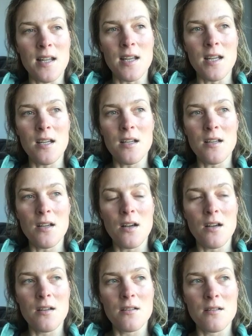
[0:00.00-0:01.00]
like,
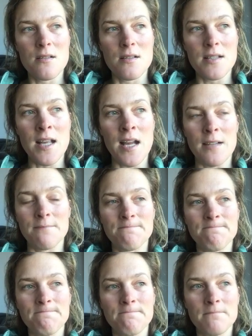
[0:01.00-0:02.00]
yeah,
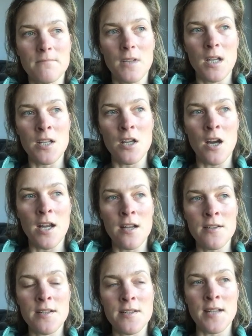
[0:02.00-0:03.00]
and I
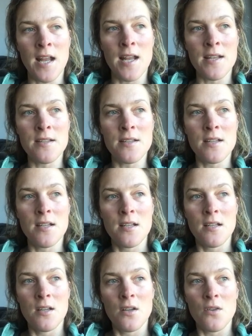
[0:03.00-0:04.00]
understand
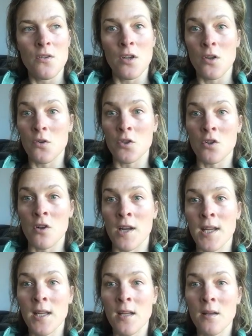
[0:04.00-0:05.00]
that you're
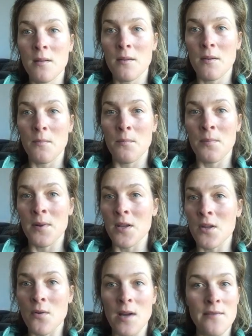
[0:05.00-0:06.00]
trying,
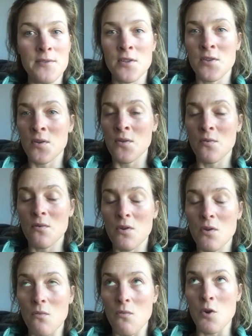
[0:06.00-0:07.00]
but you have to do,
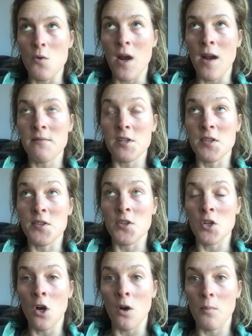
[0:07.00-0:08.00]
you have to
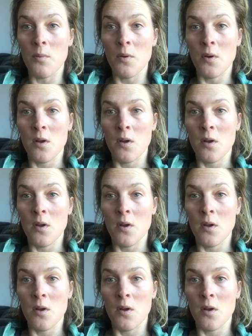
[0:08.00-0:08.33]
stop.